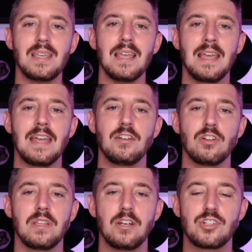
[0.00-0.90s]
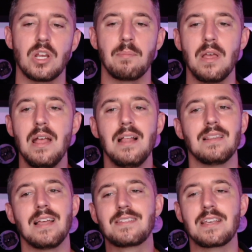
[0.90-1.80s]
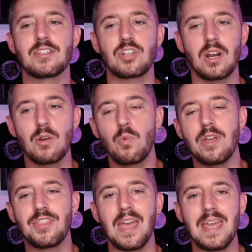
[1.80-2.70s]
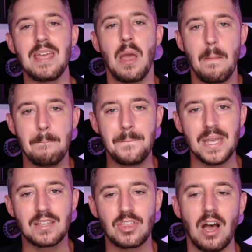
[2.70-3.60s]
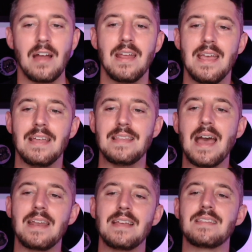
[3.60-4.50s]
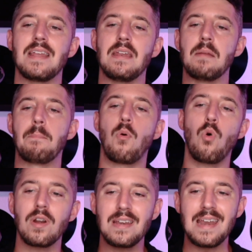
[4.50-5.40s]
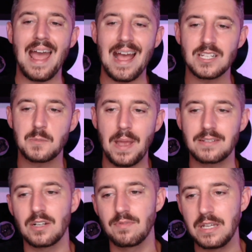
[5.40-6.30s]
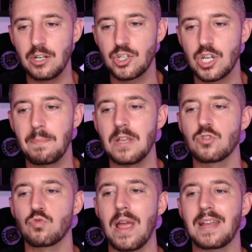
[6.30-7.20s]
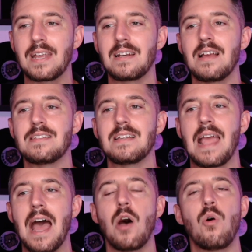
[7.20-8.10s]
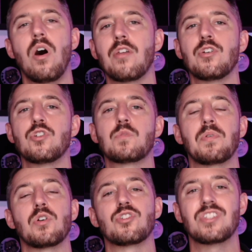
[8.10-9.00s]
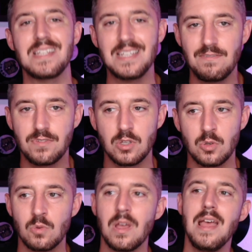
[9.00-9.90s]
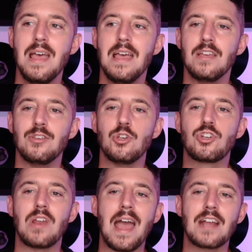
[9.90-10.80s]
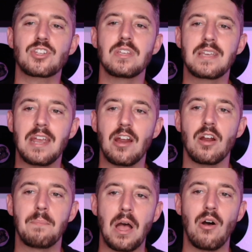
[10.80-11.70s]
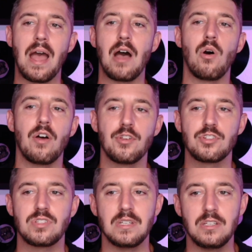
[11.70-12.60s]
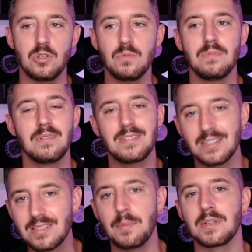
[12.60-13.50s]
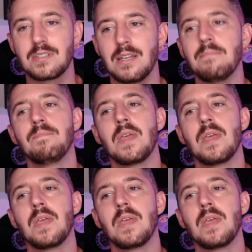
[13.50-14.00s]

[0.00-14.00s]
and your leadership. Let's get started with a big thought, and that is an important aspect of leadership is recognizing how others perceive you. You should actually care about how others see you to some extent,